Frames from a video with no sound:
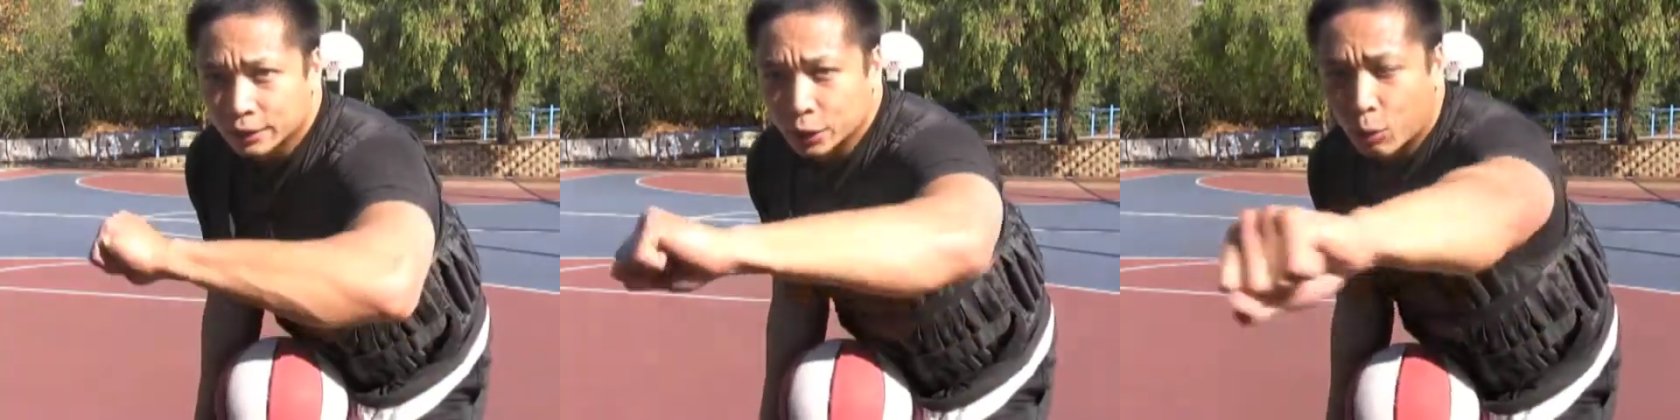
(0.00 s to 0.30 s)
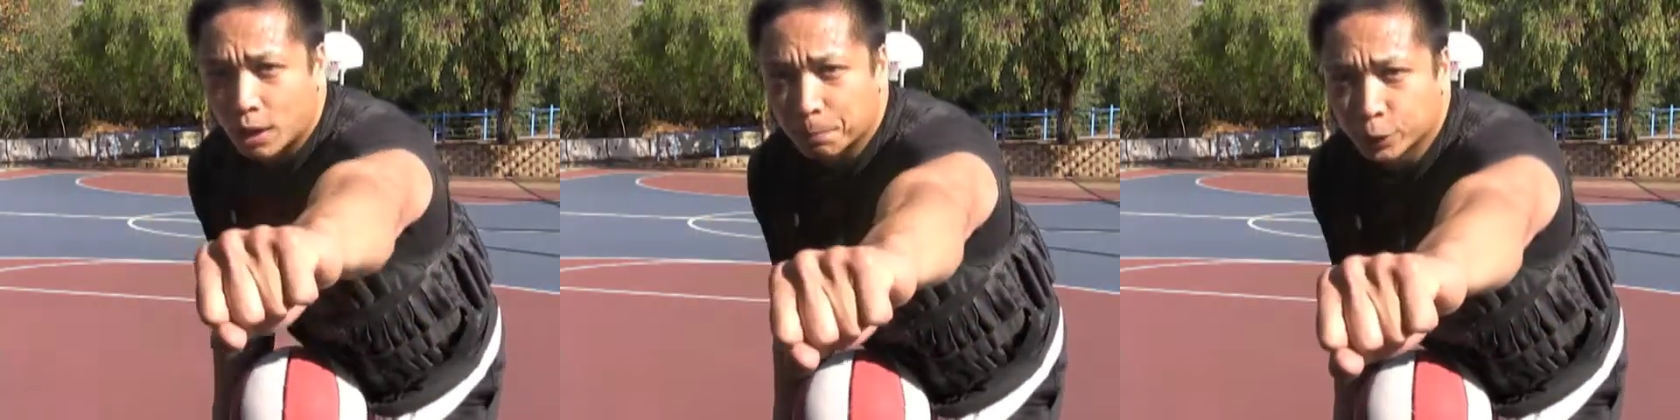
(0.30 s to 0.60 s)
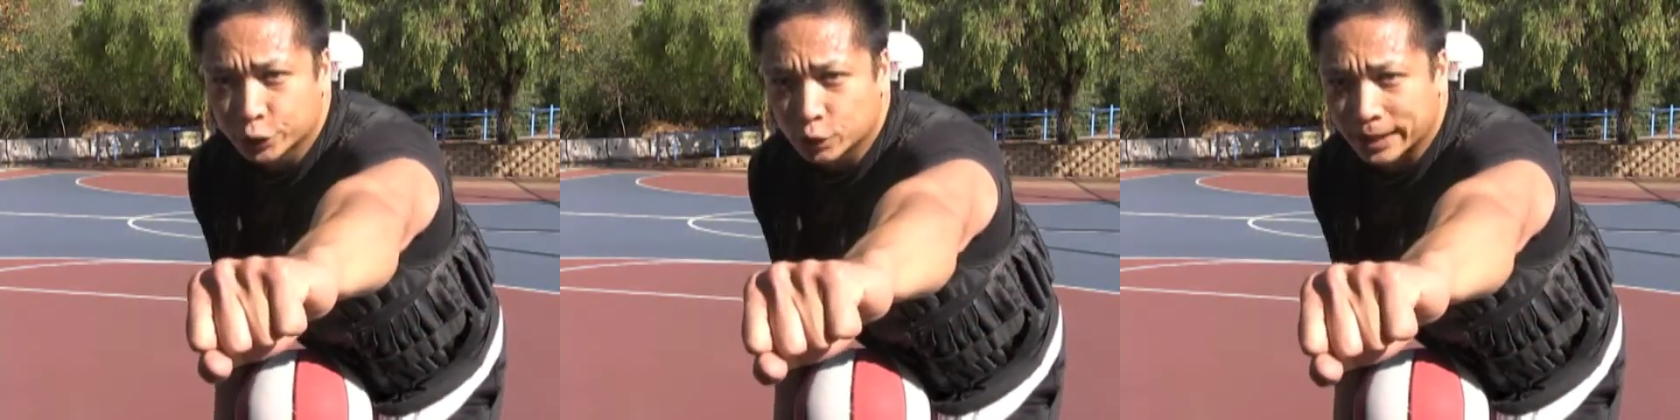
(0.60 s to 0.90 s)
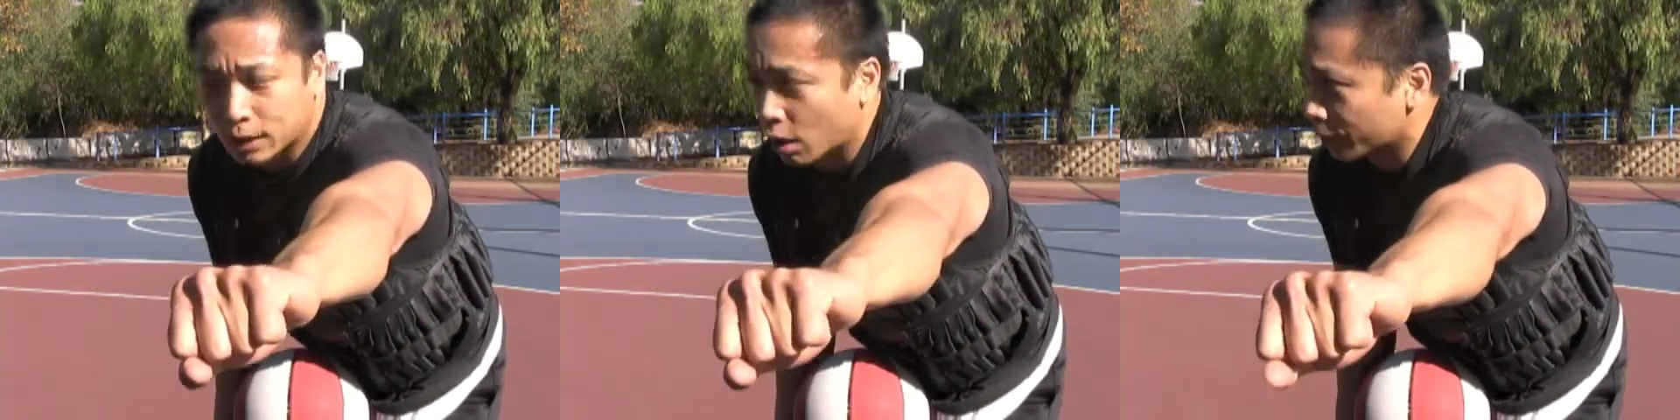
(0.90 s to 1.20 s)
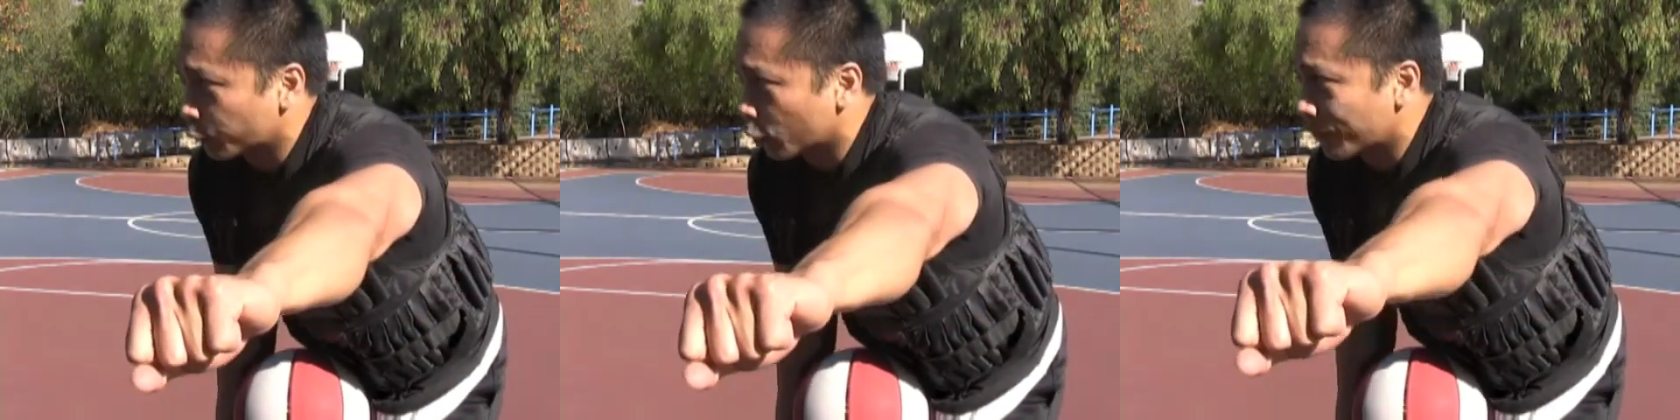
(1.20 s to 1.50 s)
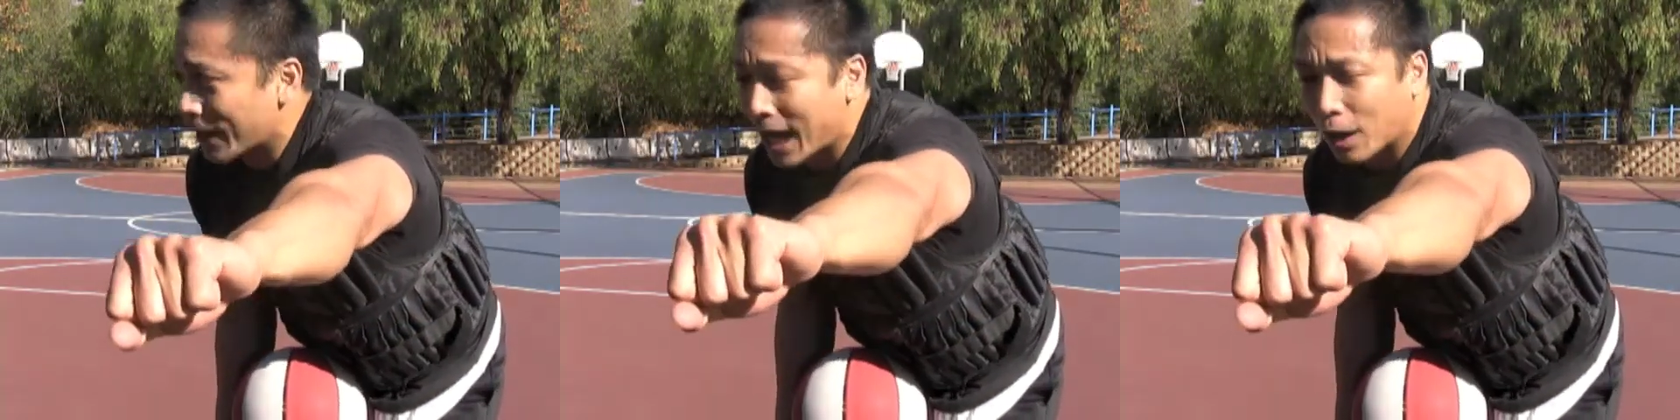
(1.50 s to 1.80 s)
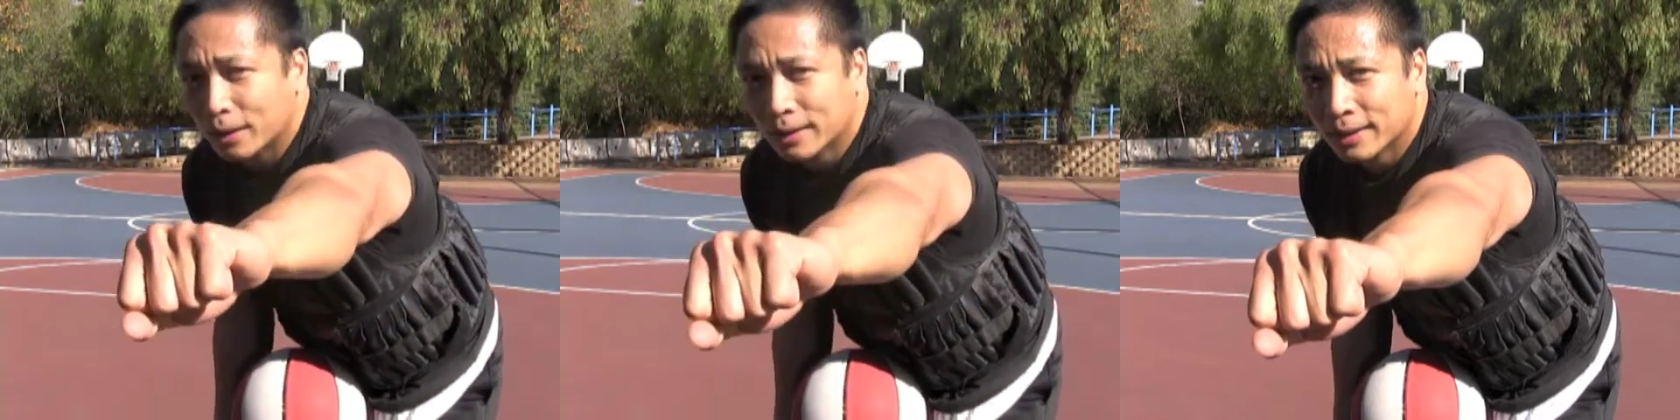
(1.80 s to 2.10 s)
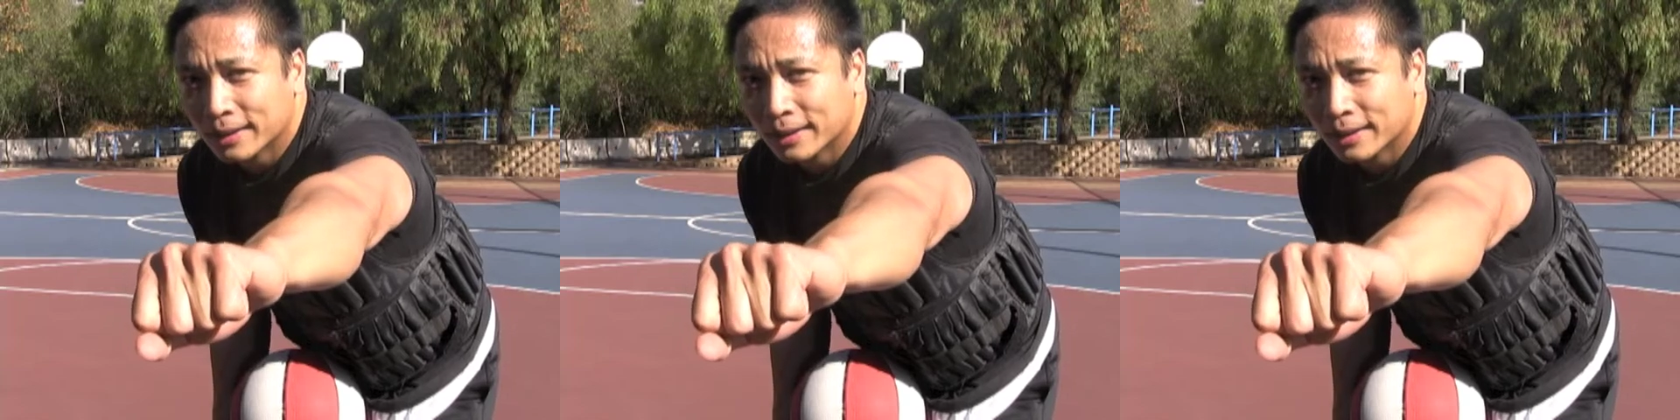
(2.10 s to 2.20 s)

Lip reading: You don't want to push, you'll get called for a foul.